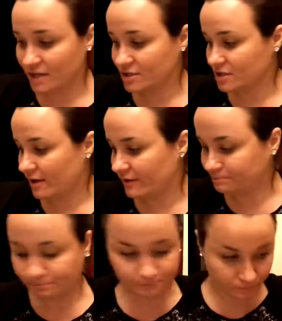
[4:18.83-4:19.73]
I just love it.
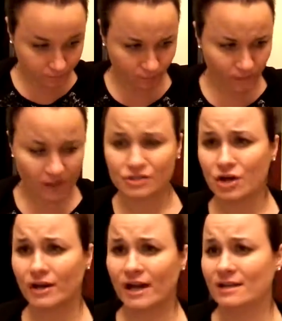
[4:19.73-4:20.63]

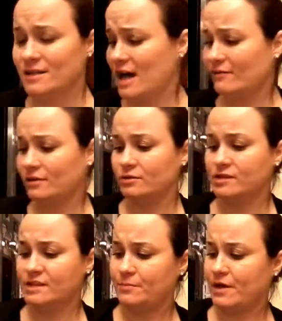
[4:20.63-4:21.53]
Sorry, I had to have a little
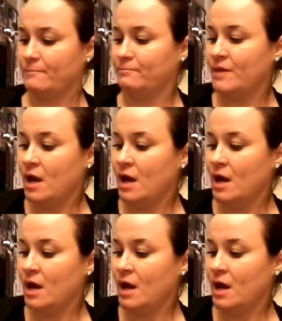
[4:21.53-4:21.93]
sip there.